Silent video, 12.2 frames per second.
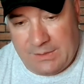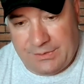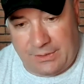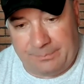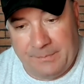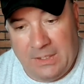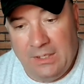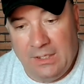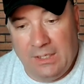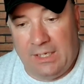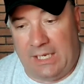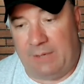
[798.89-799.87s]
So
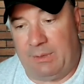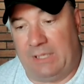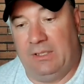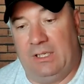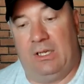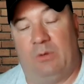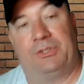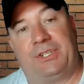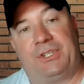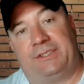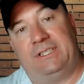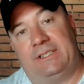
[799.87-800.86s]
anyway, we'll
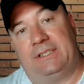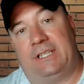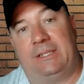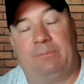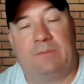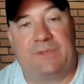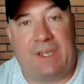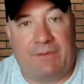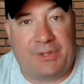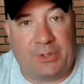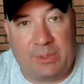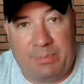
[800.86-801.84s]
talk to you tonight,
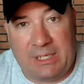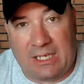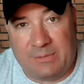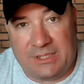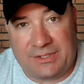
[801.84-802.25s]
7:30 p.m.